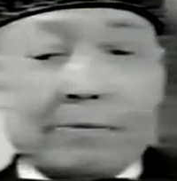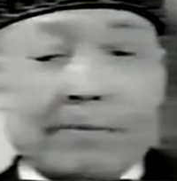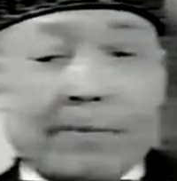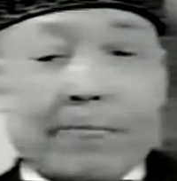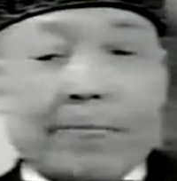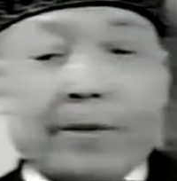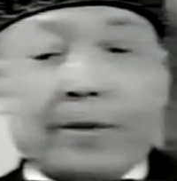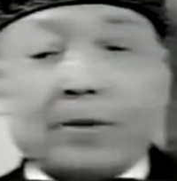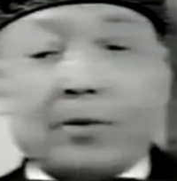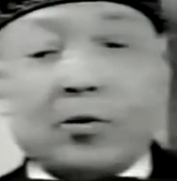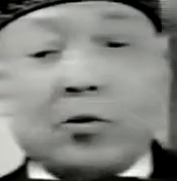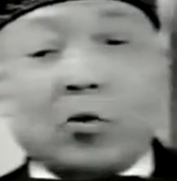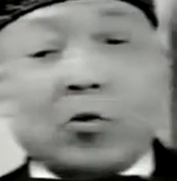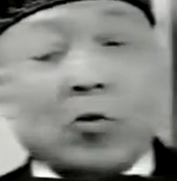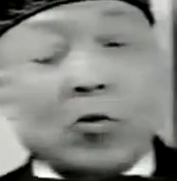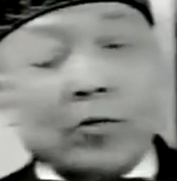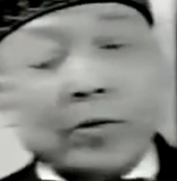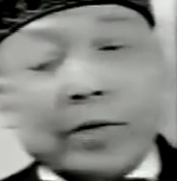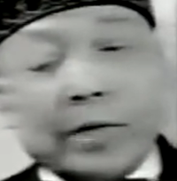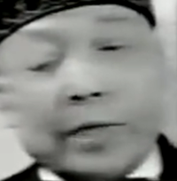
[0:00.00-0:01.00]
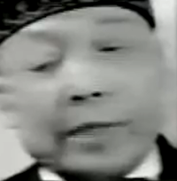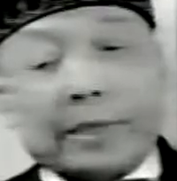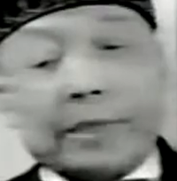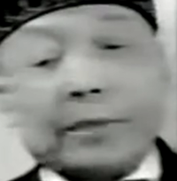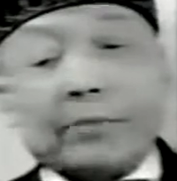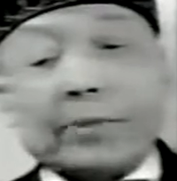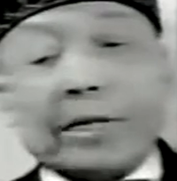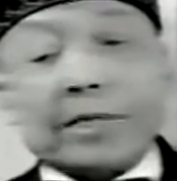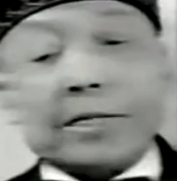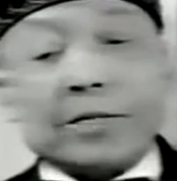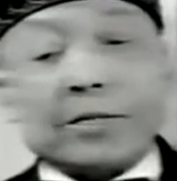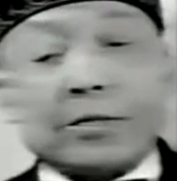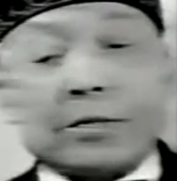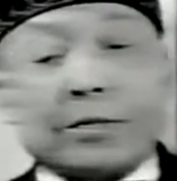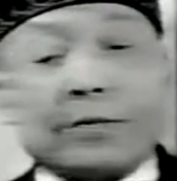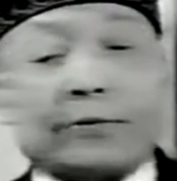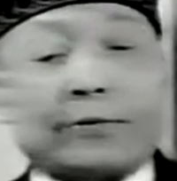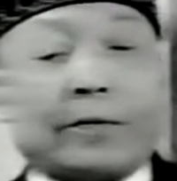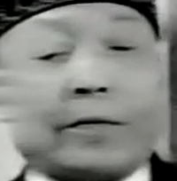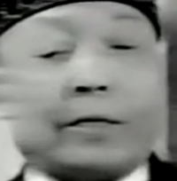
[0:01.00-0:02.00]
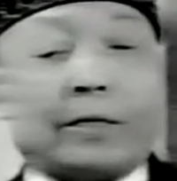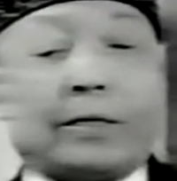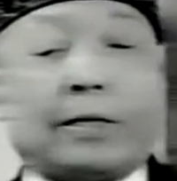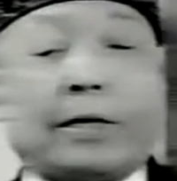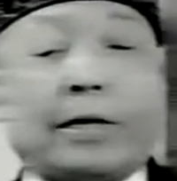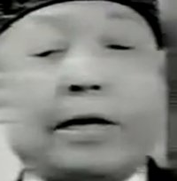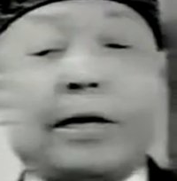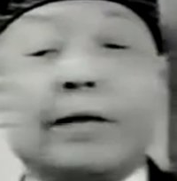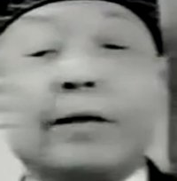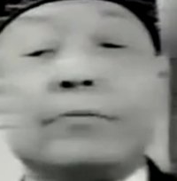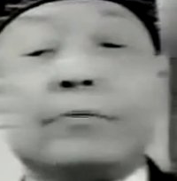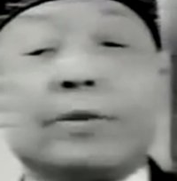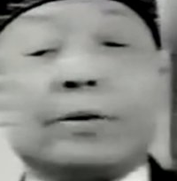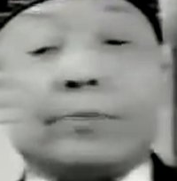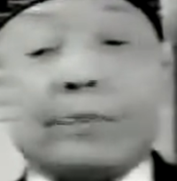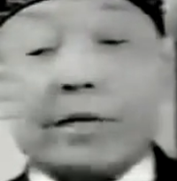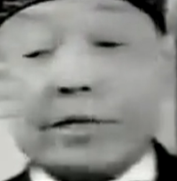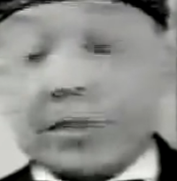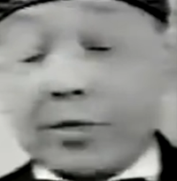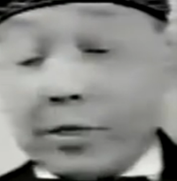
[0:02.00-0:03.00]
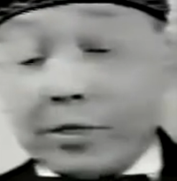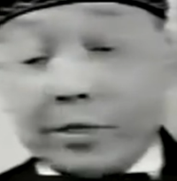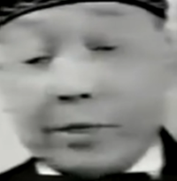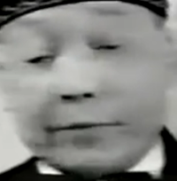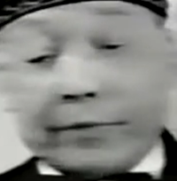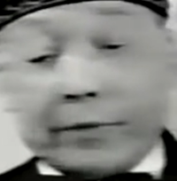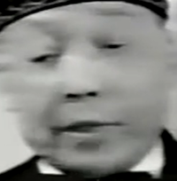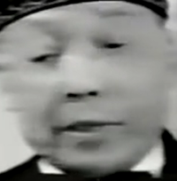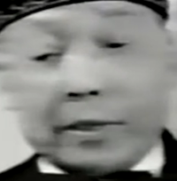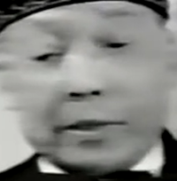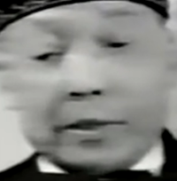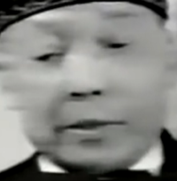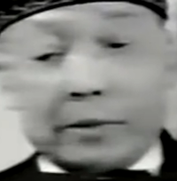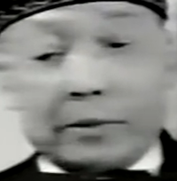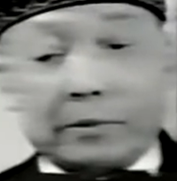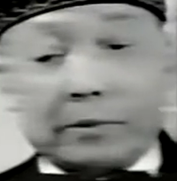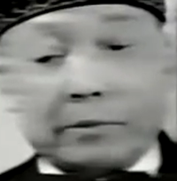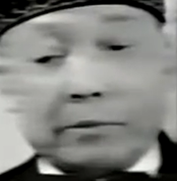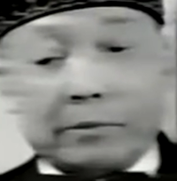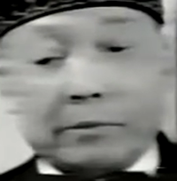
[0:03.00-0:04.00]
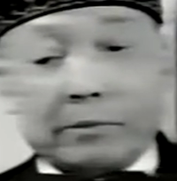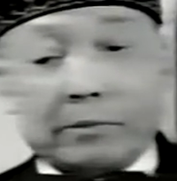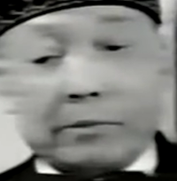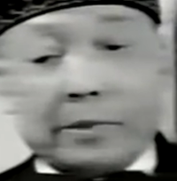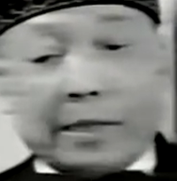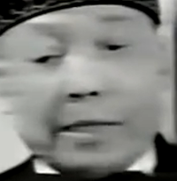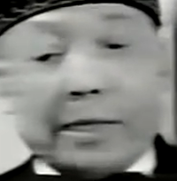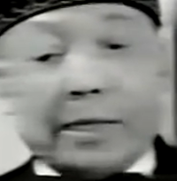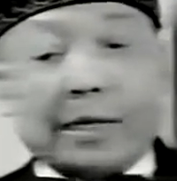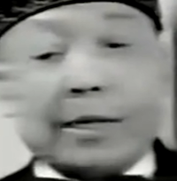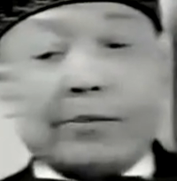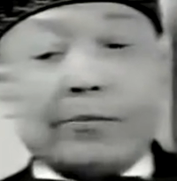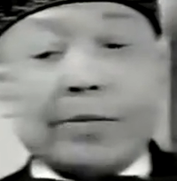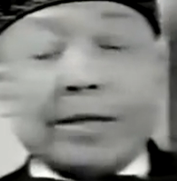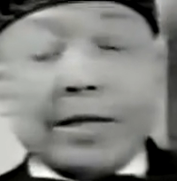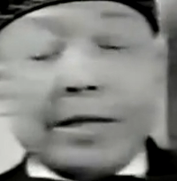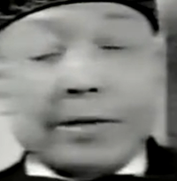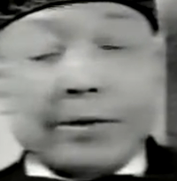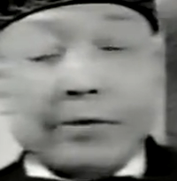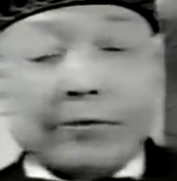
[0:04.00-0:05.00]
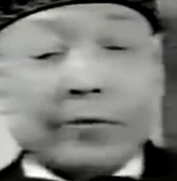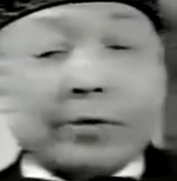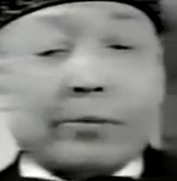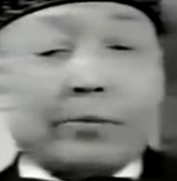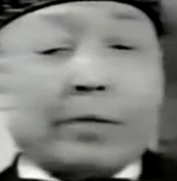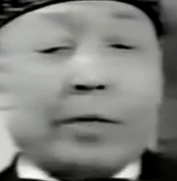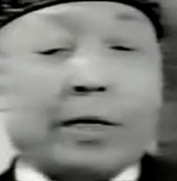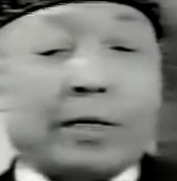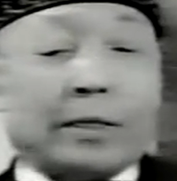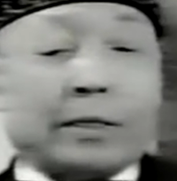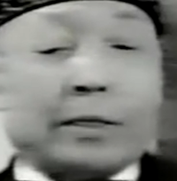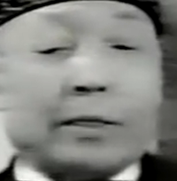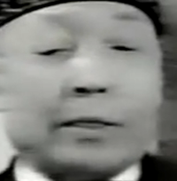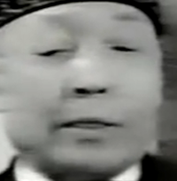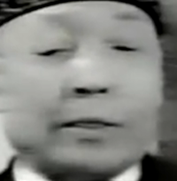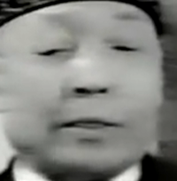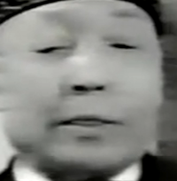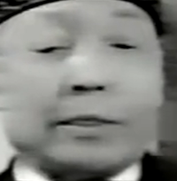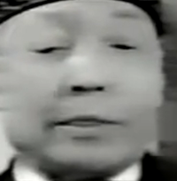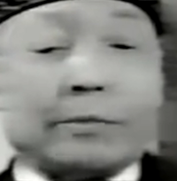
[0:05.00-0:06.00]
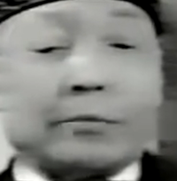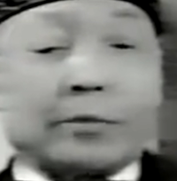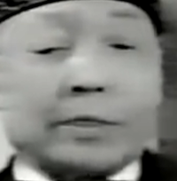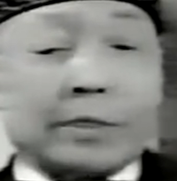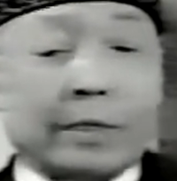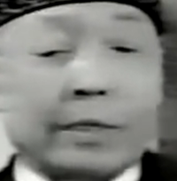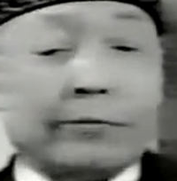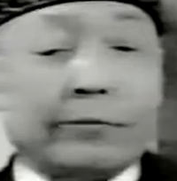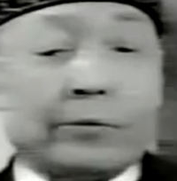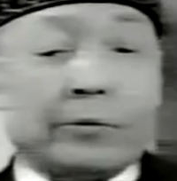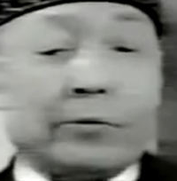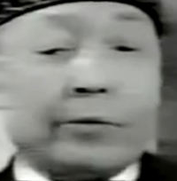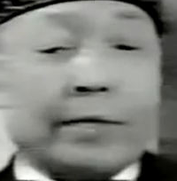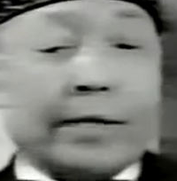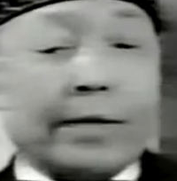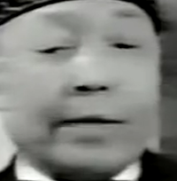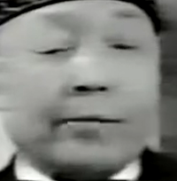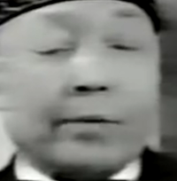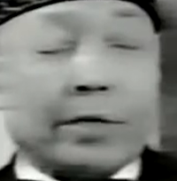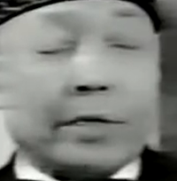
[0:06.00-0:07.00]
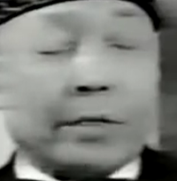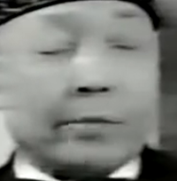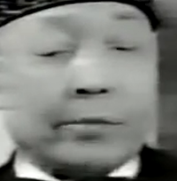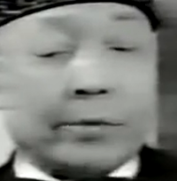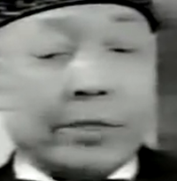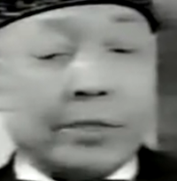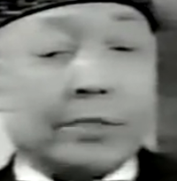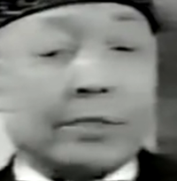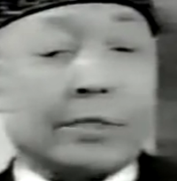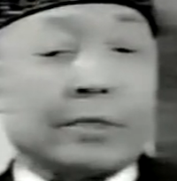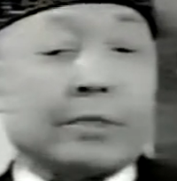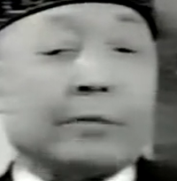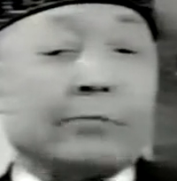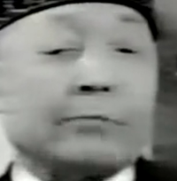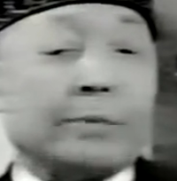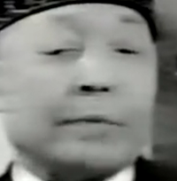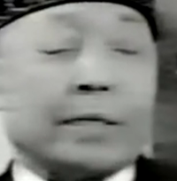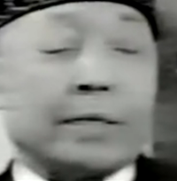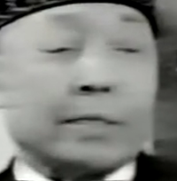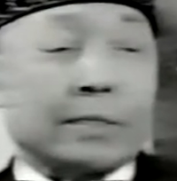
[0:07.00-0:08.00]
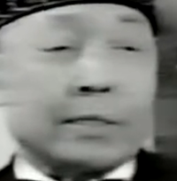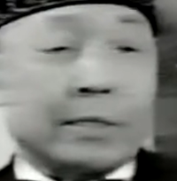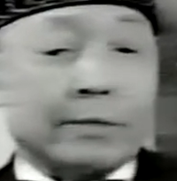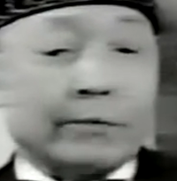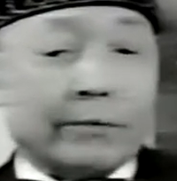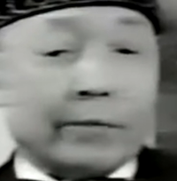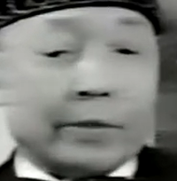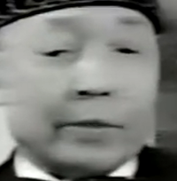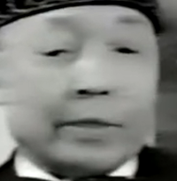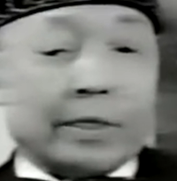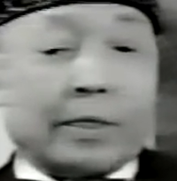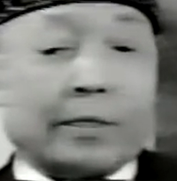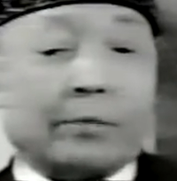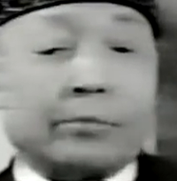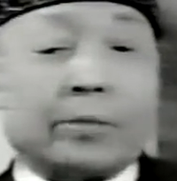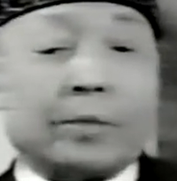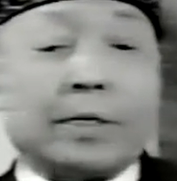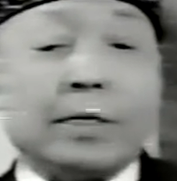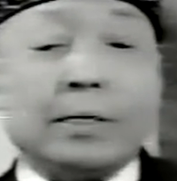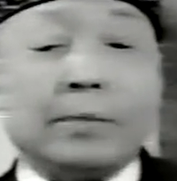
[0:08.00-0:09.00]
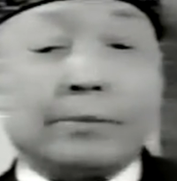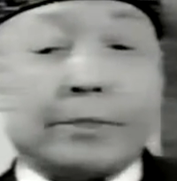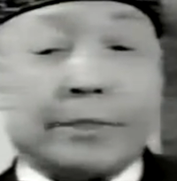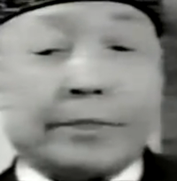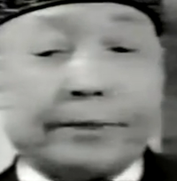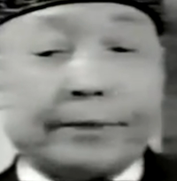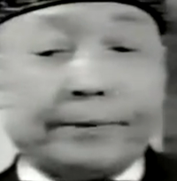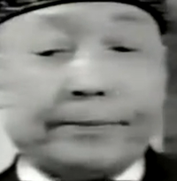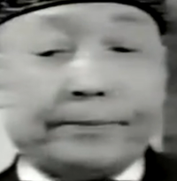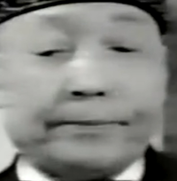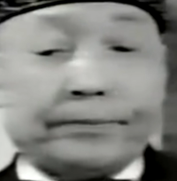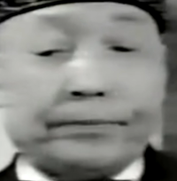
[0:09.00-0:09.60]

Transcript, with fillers: Allah? No, not the messenger of Allah. I'm the messenger of Allah. I mean from Allah himself who came in the person of Master Farad Muhammad.